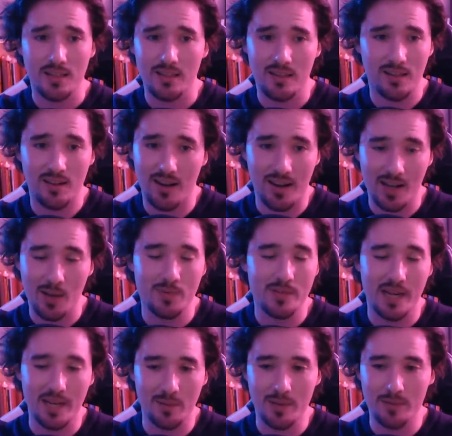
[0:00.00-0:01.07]
like
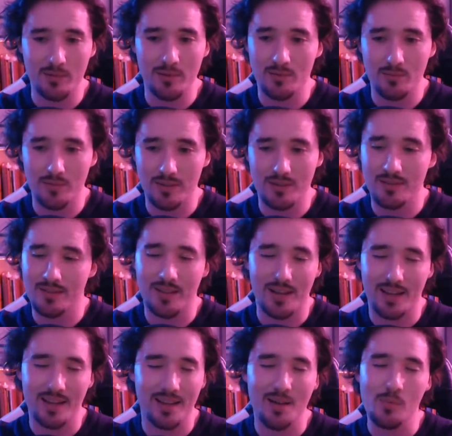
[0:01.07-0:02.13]
upsetting people with
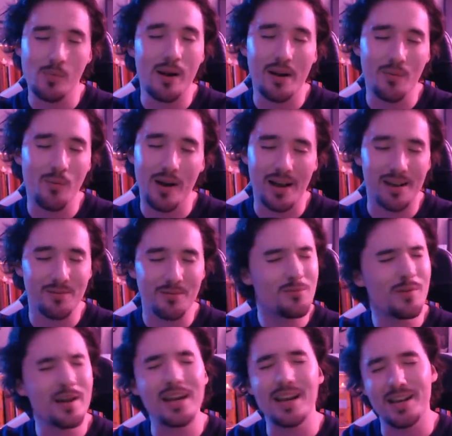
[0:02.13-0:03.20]
like, when I
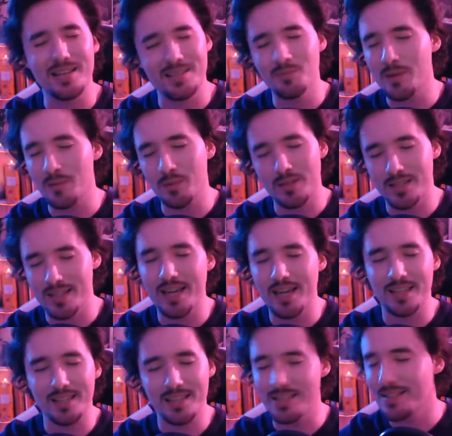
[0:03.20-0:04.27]
realized that people had
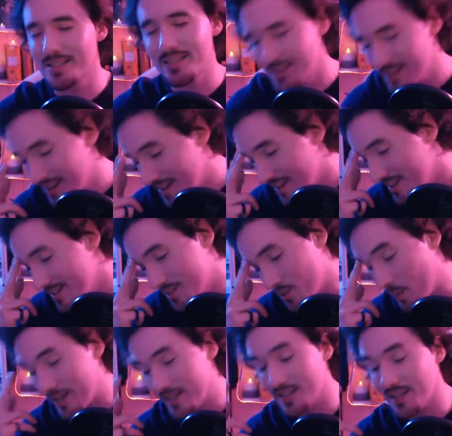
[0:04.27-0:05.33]
taken these
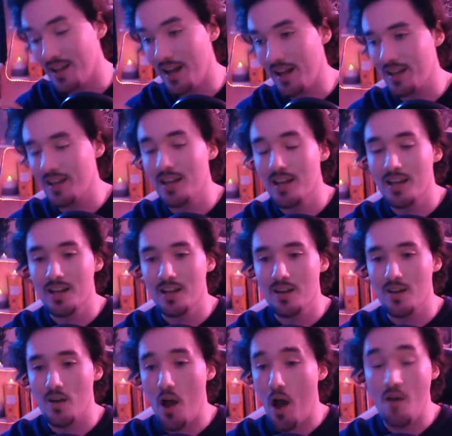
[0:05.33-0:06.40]
tweets and like,
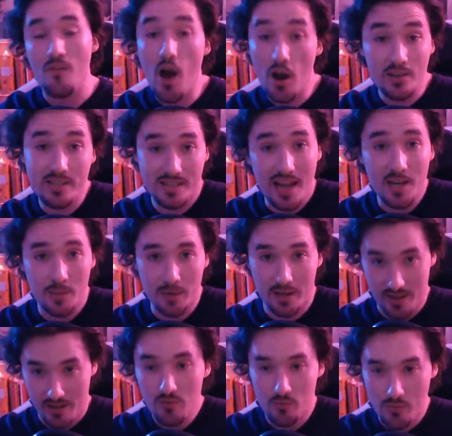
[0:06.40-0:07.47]

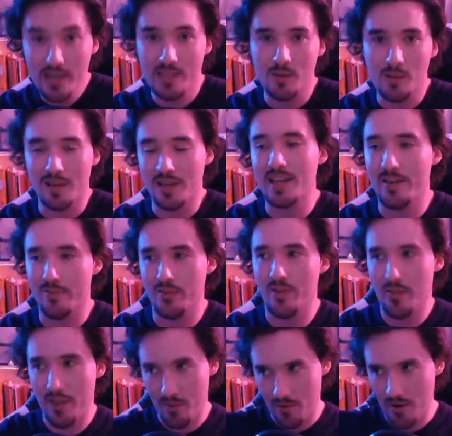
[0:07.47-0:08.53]
understandably, reasonably, given that
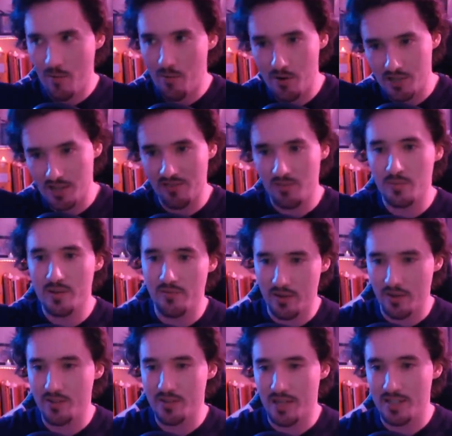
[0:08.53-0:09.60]
they were approaching it from a different
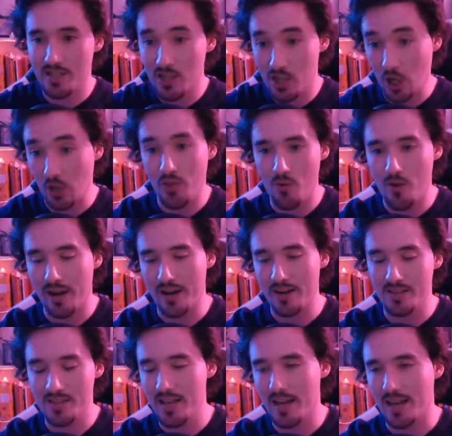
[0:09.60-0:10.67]
context, gotten the wrong end of
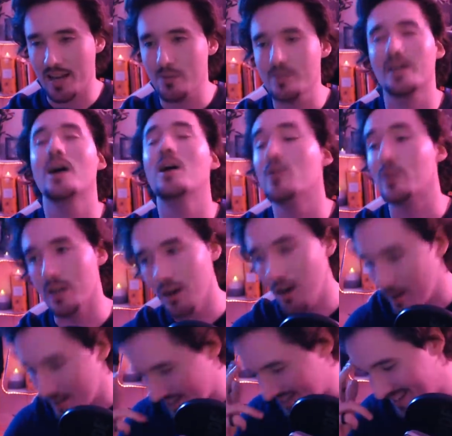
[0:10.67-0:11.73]
the stick, I was like, oh
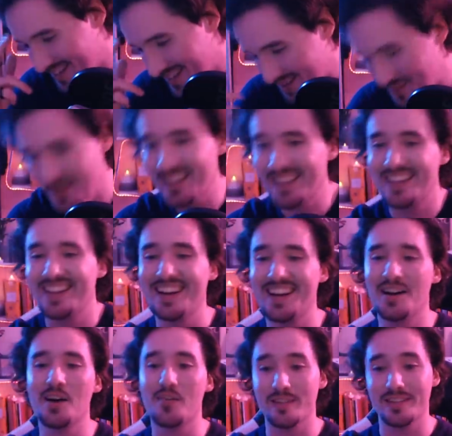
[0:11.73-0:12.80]
god,
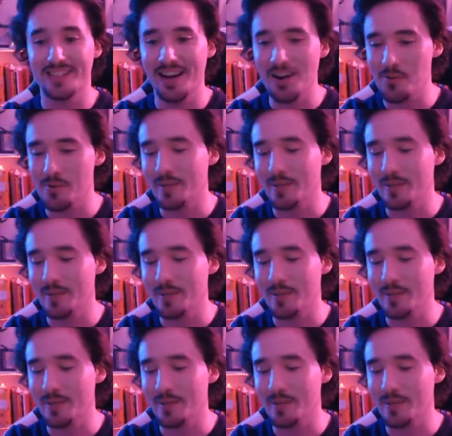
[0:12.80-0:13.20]
I feel terrible.